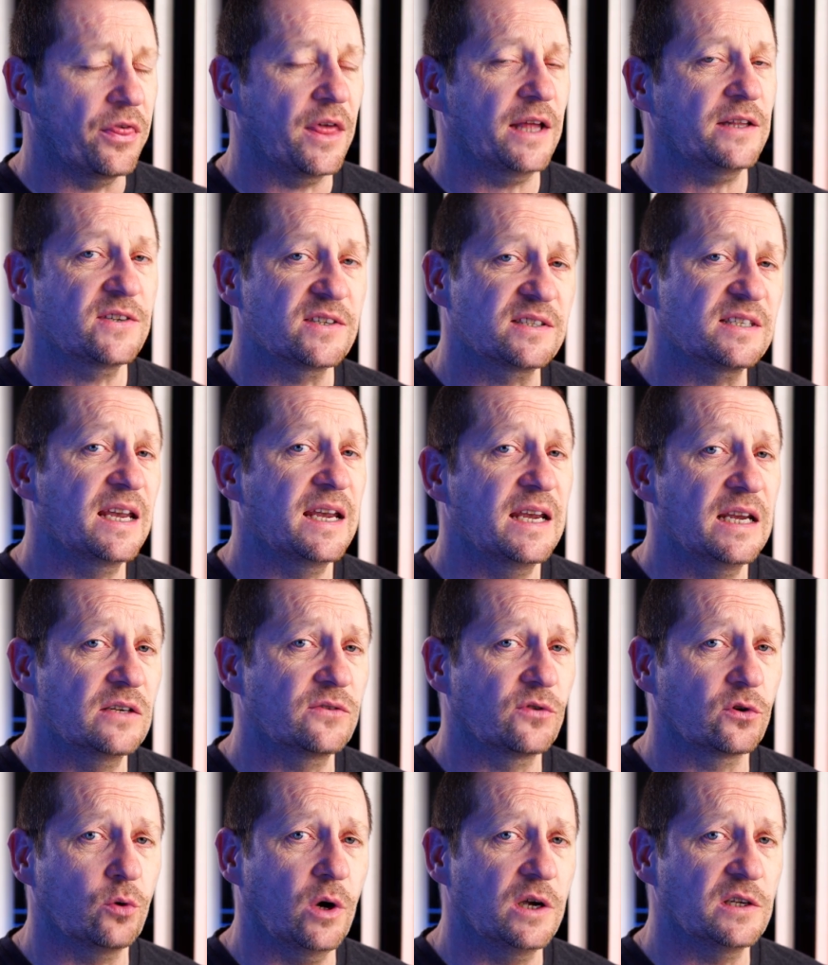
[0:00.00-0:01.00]
that stays
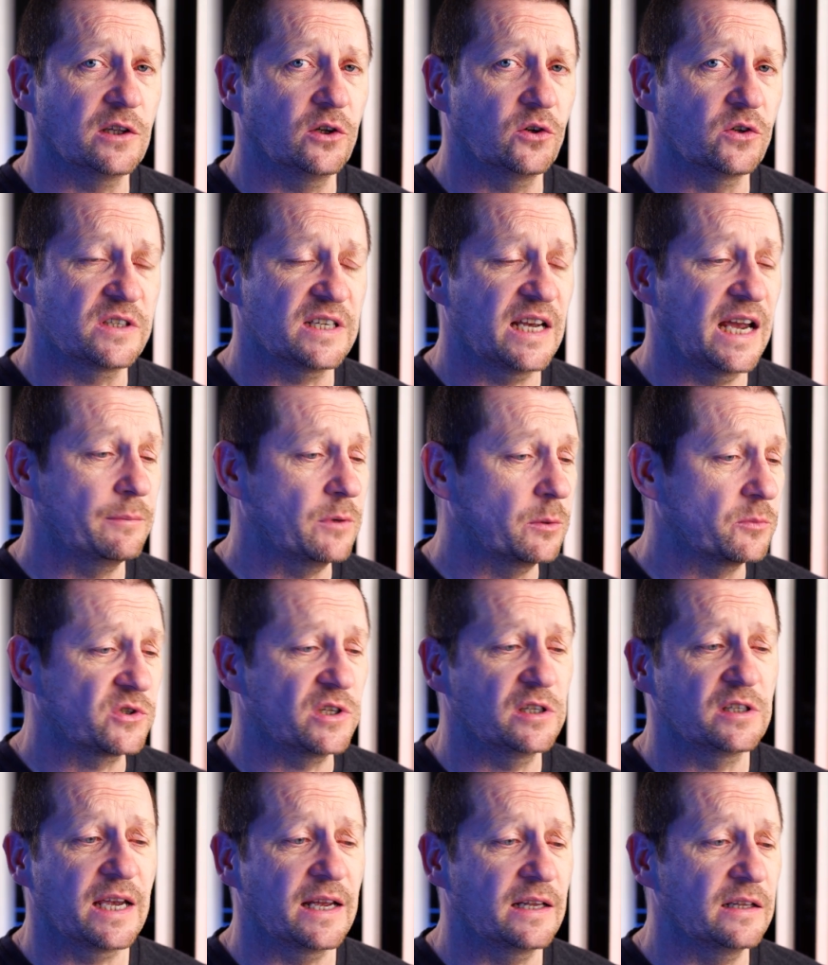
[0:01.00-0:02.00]
for quite a long time. I'm
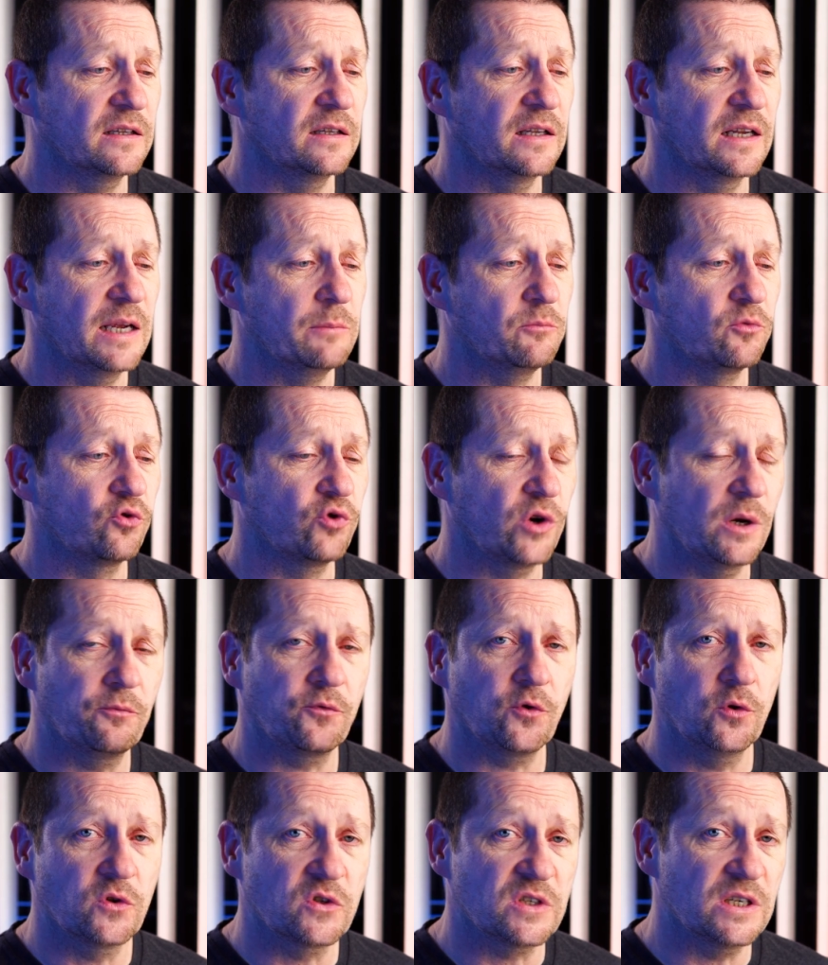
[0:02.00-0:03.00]
still getting
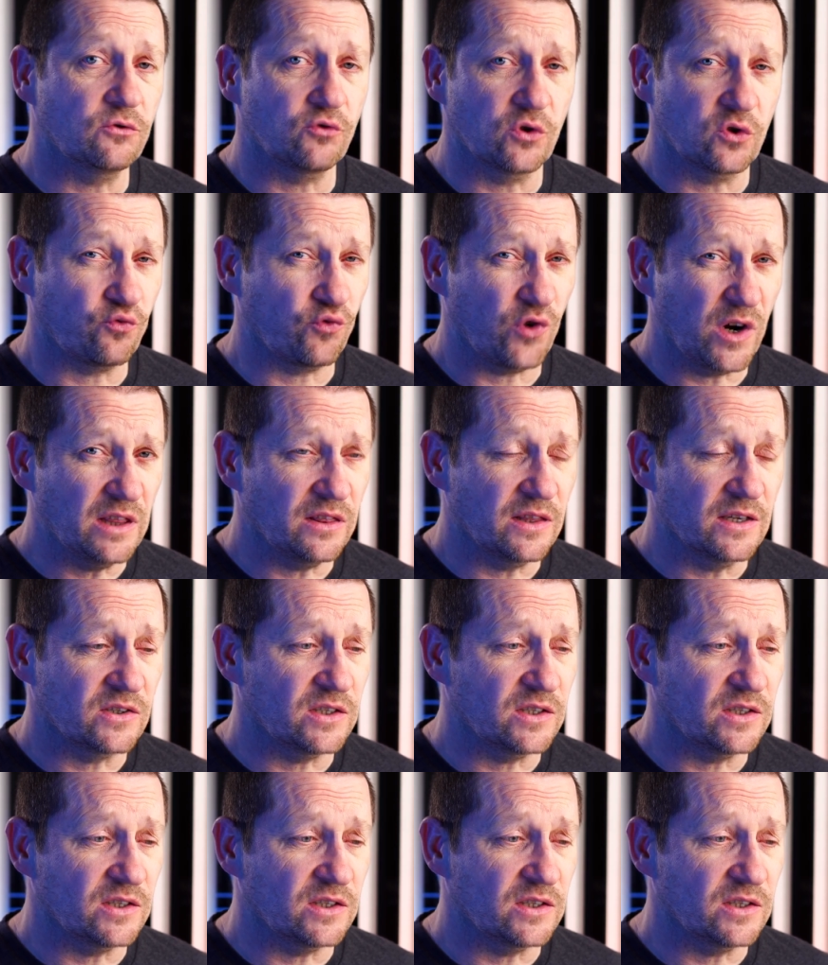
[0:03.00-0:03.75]
grapefruit citrus right this